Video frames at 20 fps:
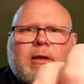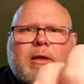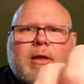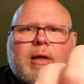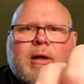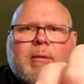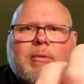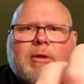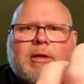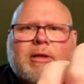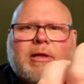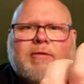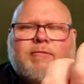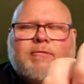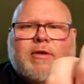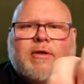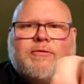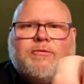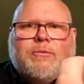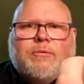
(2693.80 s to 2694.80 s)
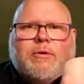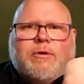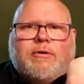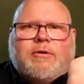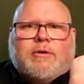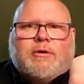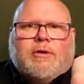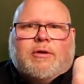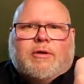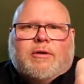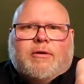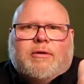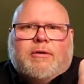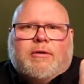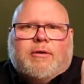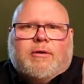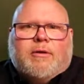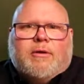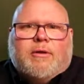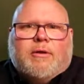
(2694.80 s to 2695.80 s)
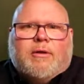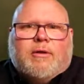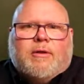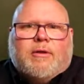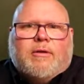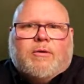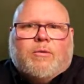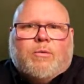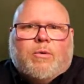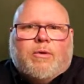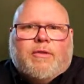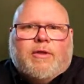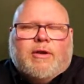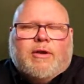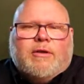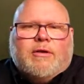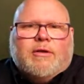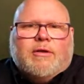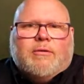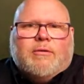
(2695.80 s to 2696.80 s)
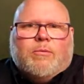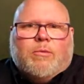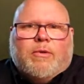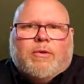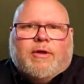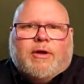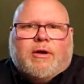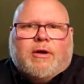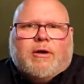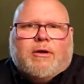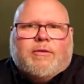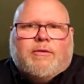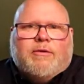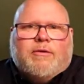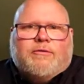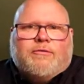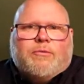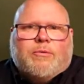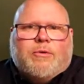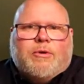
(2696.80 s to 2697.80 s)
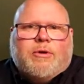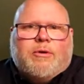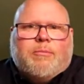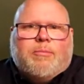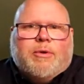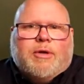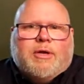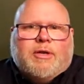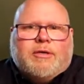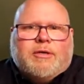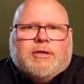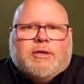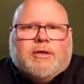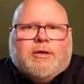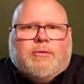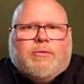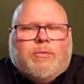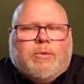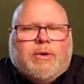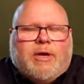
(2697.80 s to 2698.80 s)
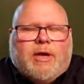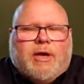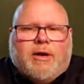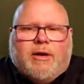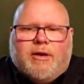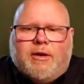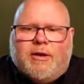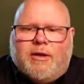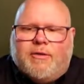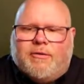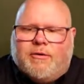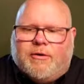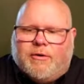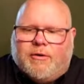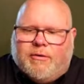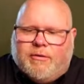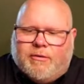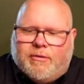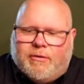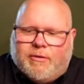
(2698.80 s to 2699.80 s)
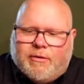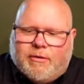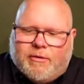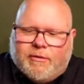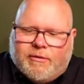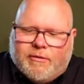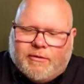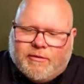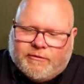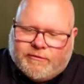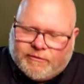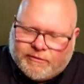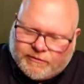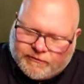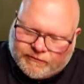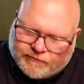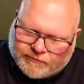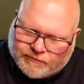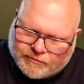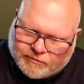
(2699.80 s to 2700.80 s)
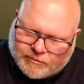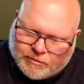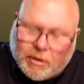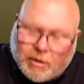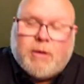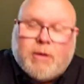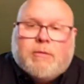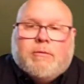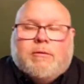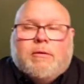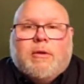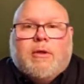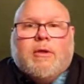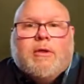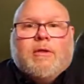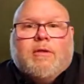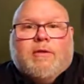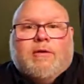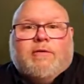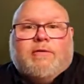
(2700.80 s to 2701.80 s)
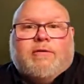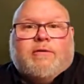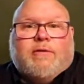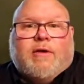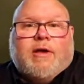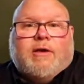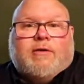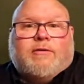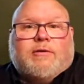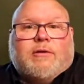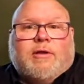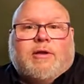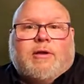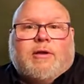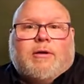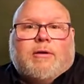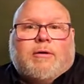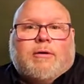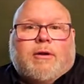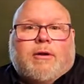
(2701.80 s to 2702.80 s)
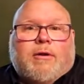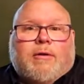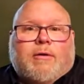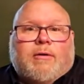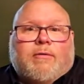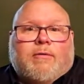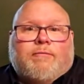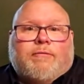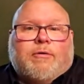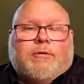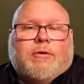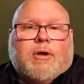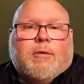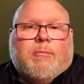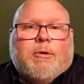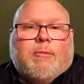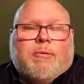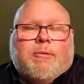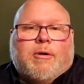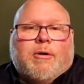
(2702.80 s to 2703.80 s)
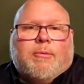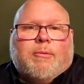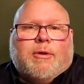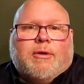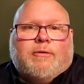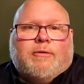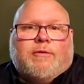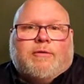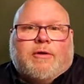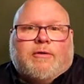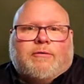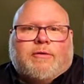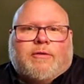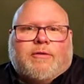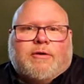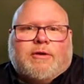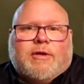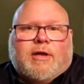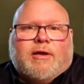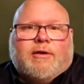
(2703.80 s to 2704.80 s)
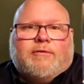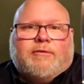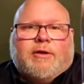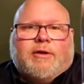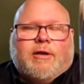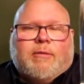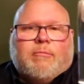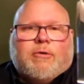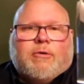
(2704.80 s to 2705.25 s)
I believe that's what they did, what they call this one. But we got another. This is actually, I don't know if it'll come up there, but it says on the tank stamp